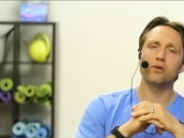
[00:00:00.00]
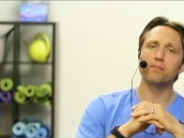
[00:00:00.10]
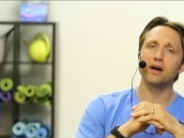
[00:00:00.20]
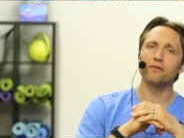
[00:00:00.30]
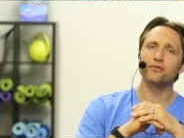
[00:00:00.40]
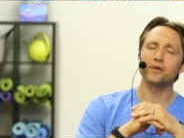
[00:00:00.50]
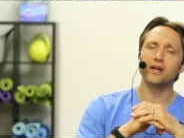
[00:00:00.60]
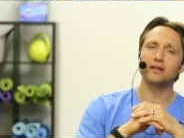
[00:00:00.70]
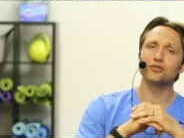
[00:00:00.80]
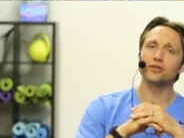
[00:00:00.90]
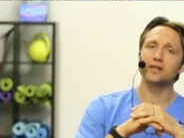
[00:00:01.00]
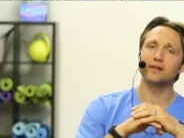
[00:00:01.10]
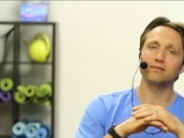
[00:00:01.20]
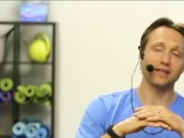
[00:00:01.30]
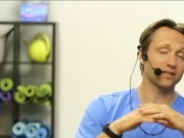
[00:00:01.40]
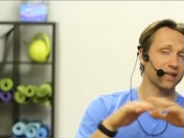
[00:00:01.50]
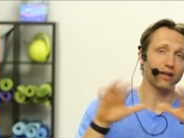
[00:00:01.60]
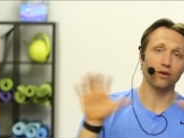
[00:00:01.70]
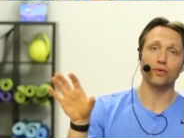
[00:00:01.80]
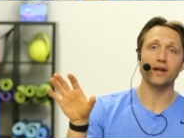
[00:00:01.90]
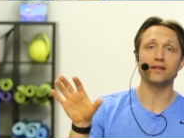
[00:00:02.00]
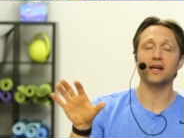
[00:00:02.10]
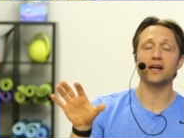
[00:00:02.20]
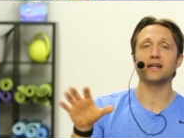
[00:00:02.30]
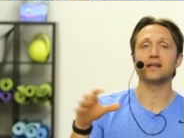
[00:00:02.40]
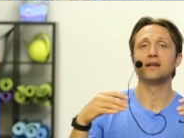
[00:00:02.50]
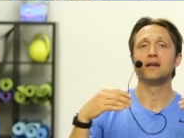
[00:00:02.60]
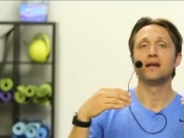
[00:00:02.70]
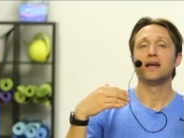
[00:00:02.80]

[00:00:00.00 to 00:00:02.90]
if you're above 300, that's like a red light